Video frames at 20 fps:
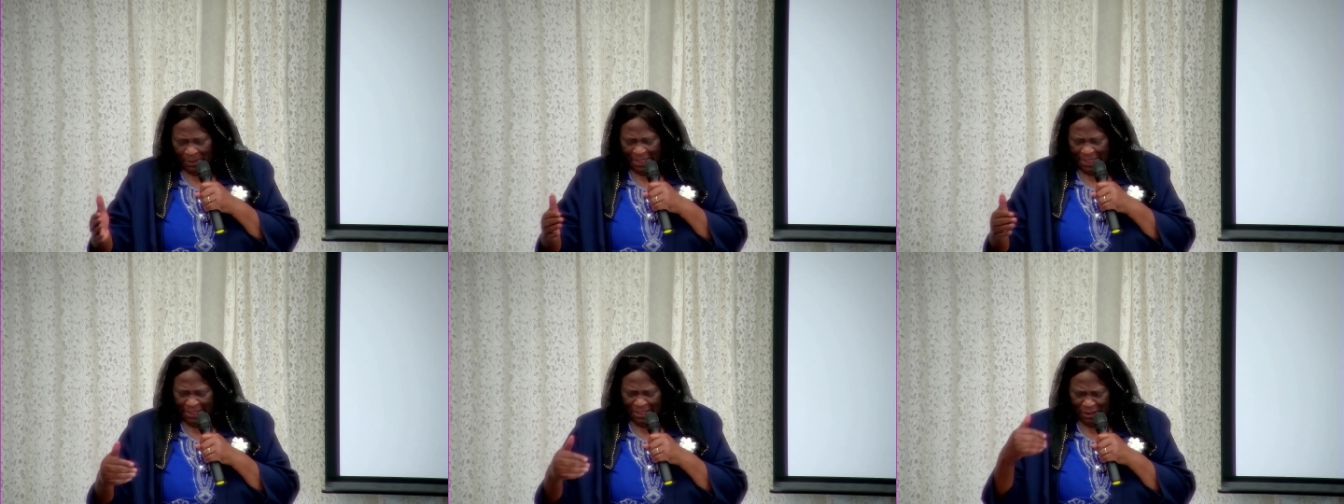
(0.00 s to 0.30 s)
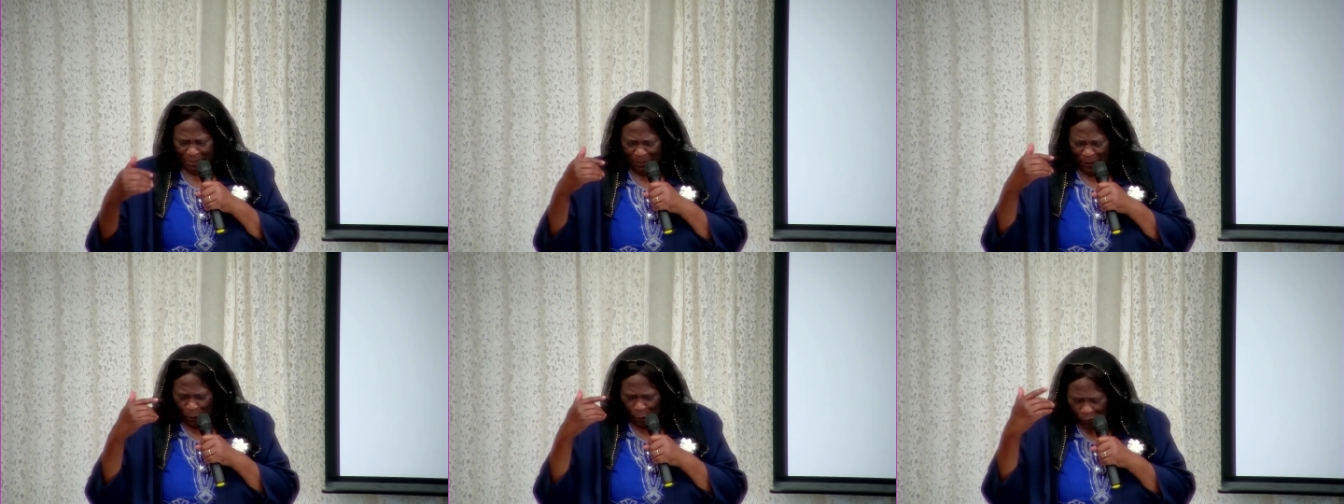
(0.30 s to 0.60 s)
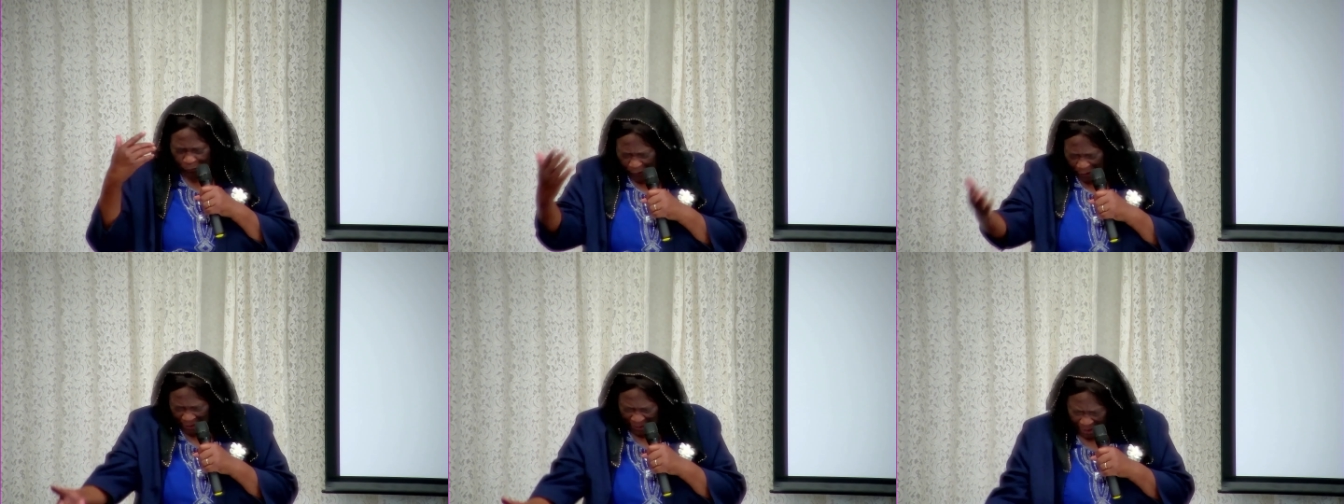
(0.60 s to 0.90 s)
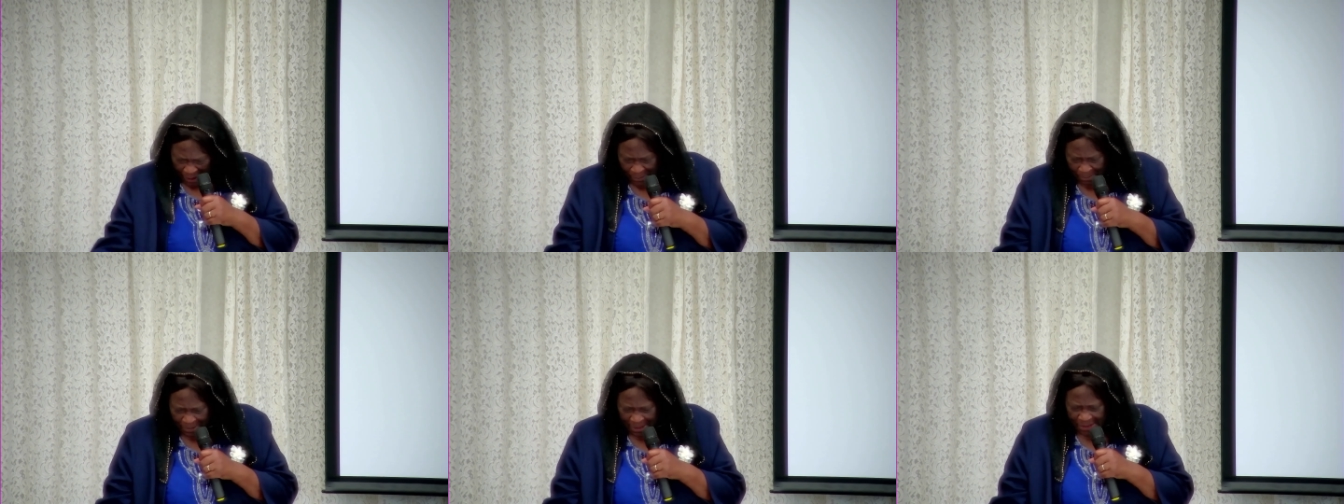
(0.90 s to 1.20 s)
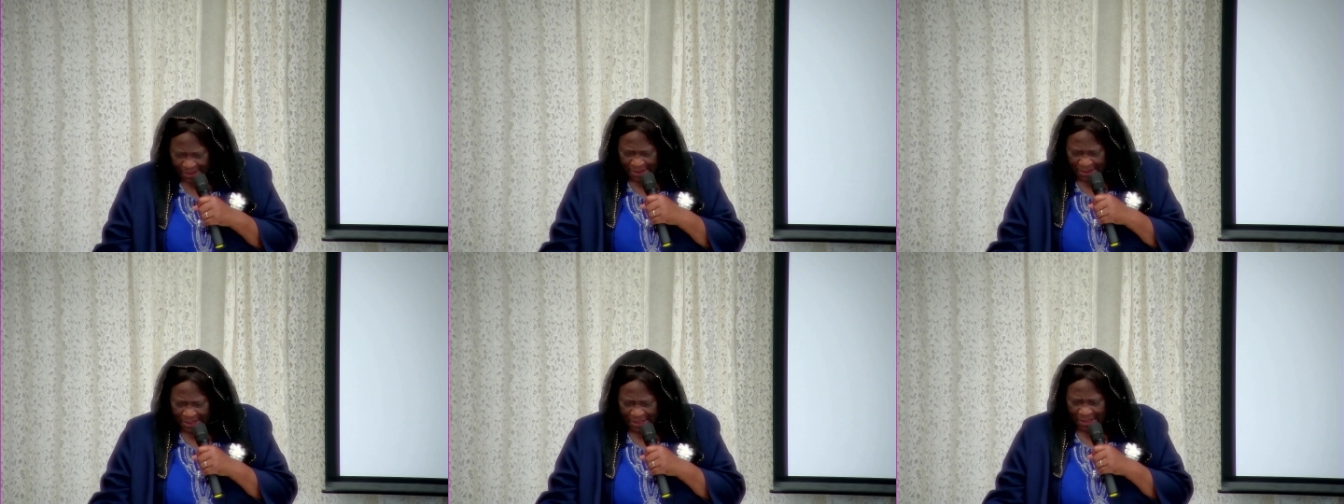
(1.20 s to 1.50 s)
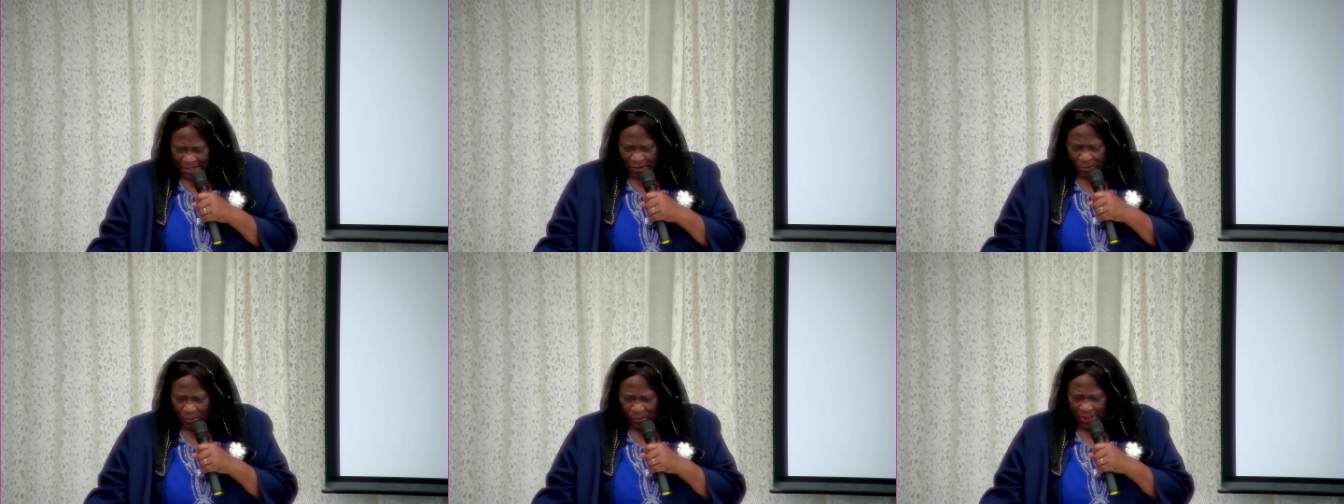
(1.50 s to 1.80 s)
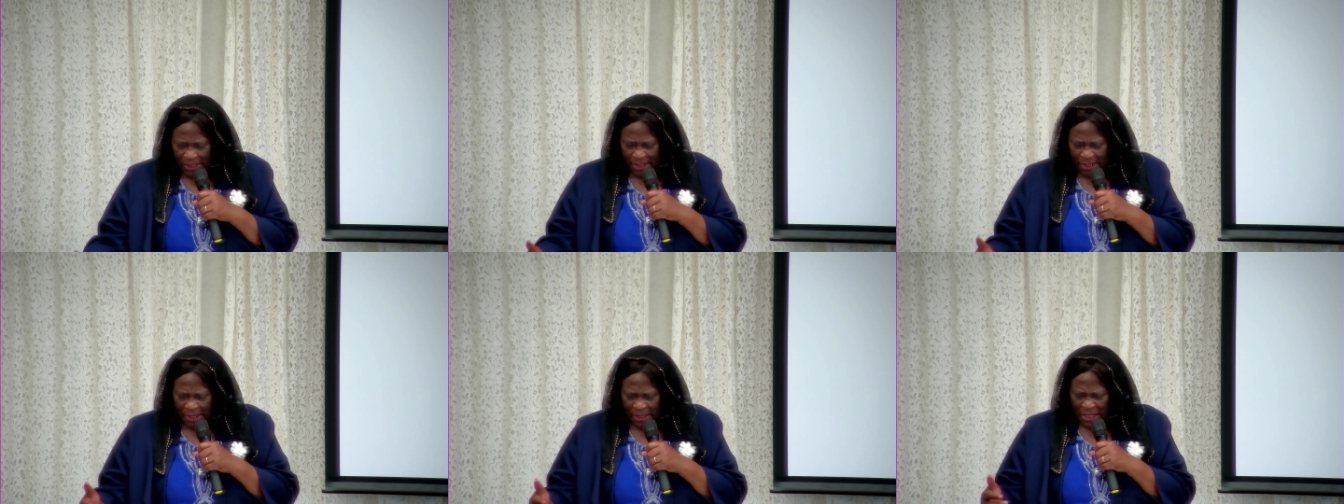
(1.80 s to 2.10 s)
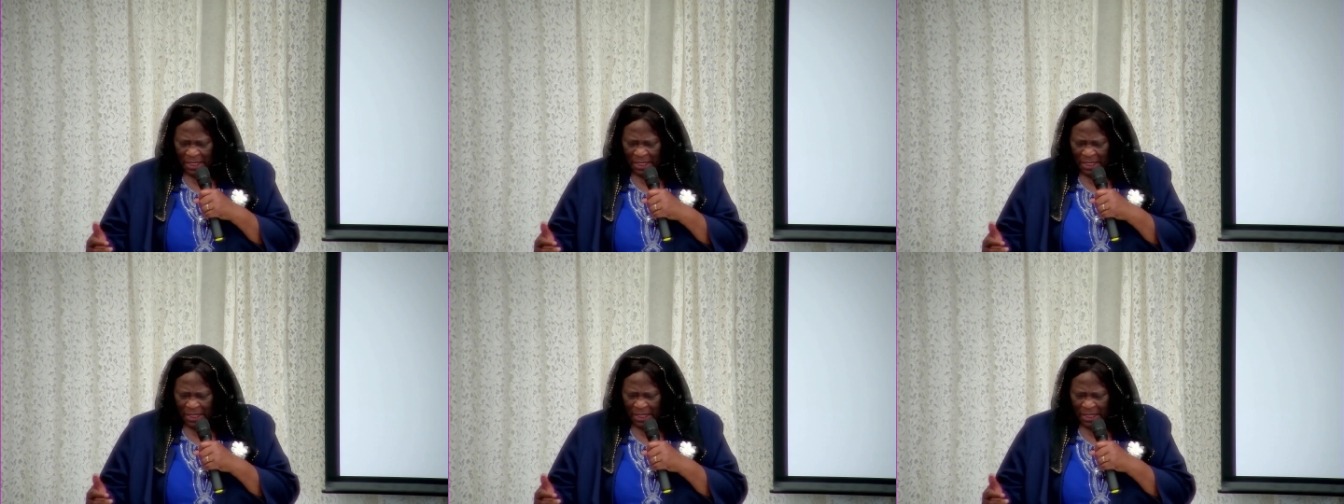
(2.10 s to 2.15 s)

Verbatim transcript: Let us be overcomers this week.